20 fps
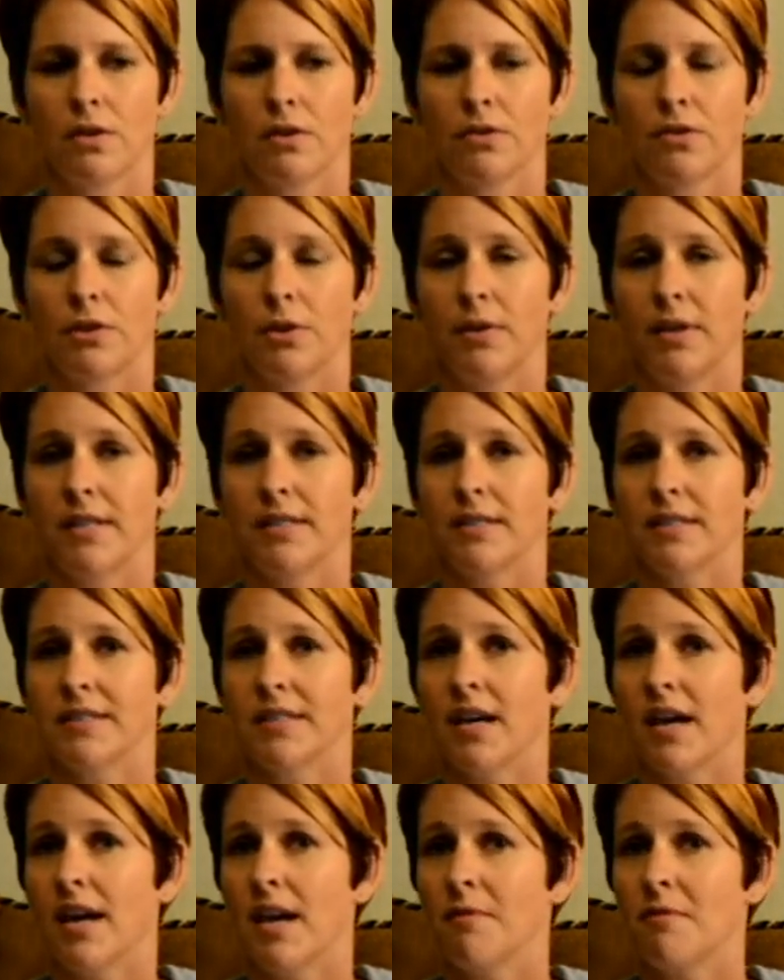So it is a
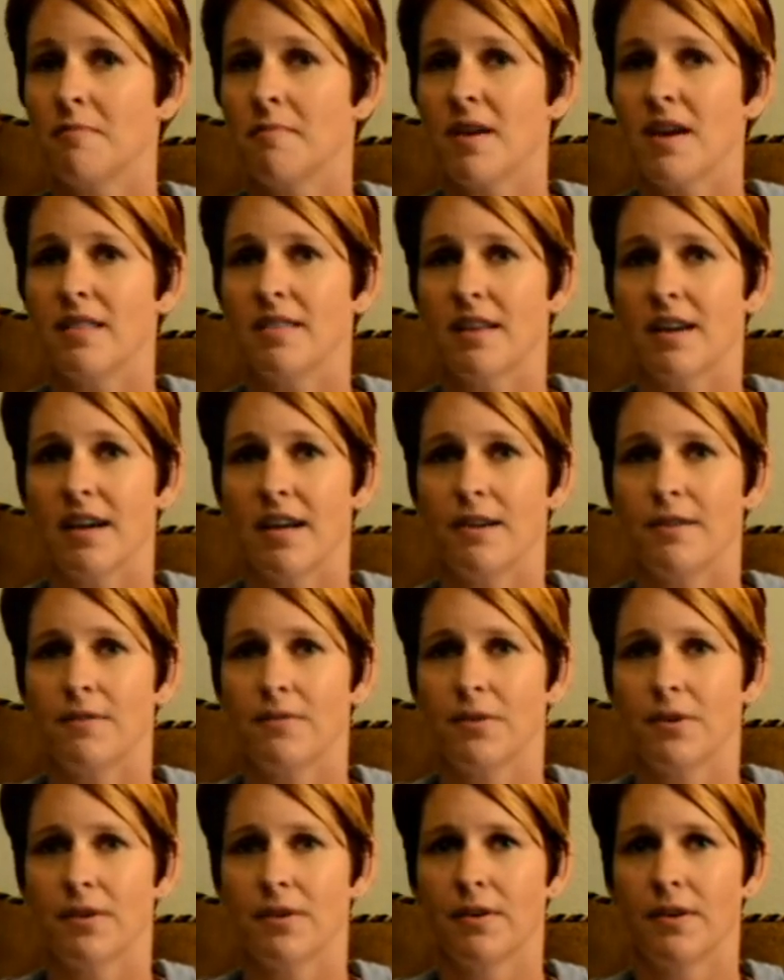time in my life,